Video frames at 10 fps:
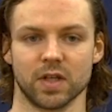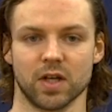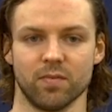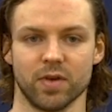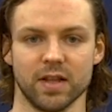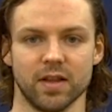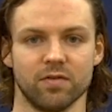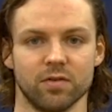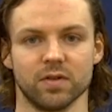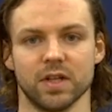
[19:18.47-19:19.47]
compete
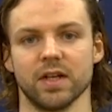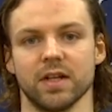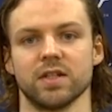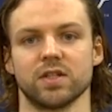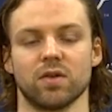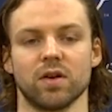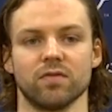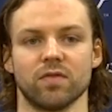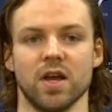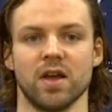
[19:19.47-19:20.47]
level and sort of,
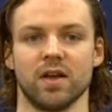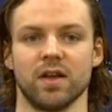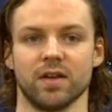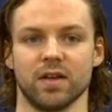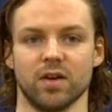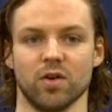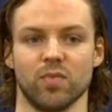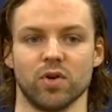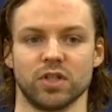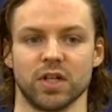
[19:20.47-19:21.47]
you know,
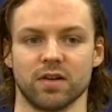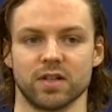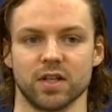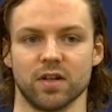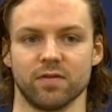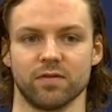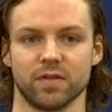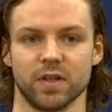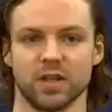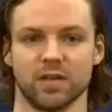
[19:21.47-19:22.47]
pushing yourself
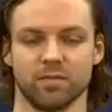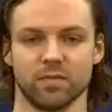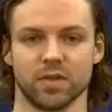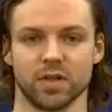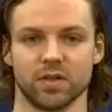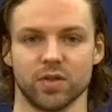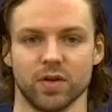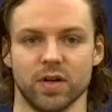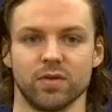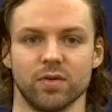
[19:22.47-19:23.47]
to
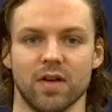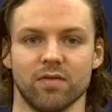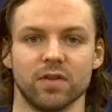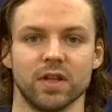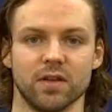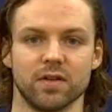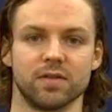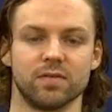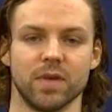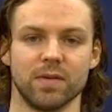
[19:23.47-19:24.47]
a new level that you
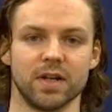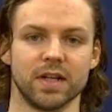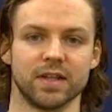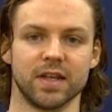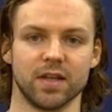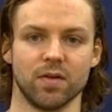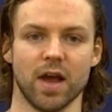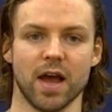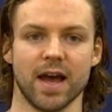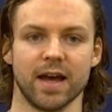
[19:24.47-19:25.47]
maybe didn't think you
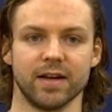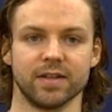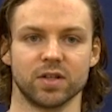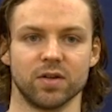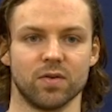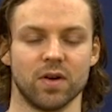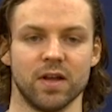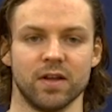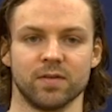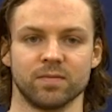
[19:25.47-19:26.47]
had. And so
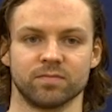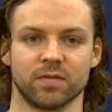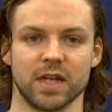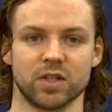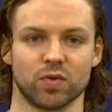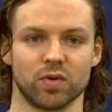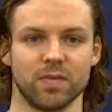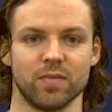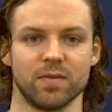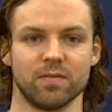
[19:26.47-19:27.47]
that's really
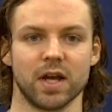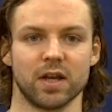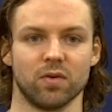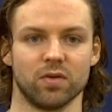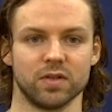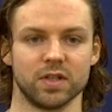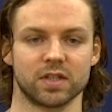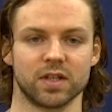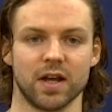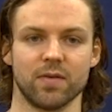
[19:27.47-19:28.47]
been my goal.
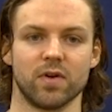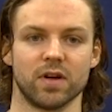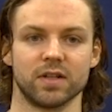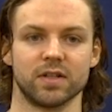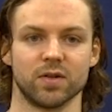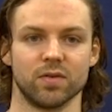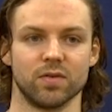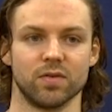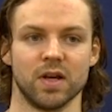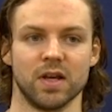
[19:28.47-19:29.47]
Is I wanted to,